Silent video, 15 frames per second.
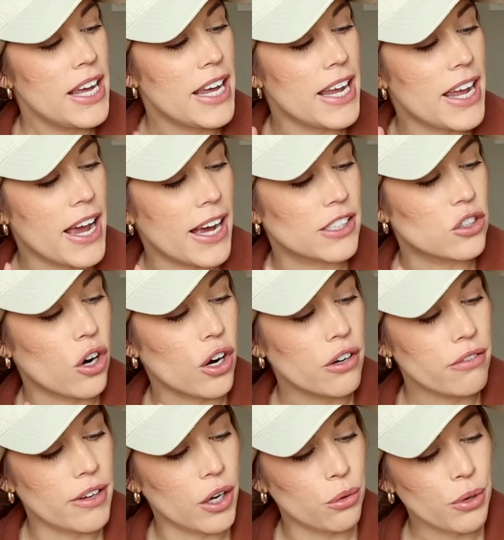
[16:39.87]
It has
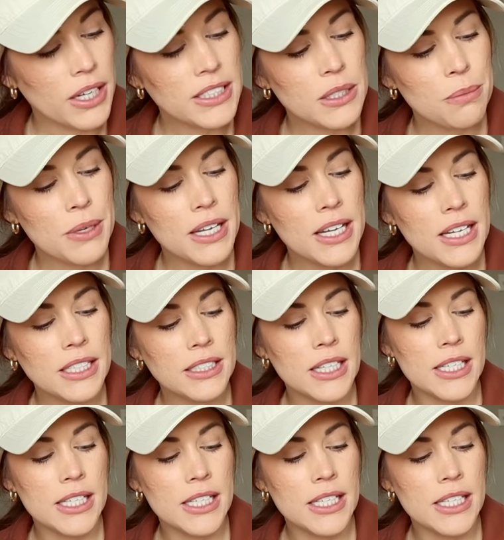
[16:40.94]
heartfelt recipes,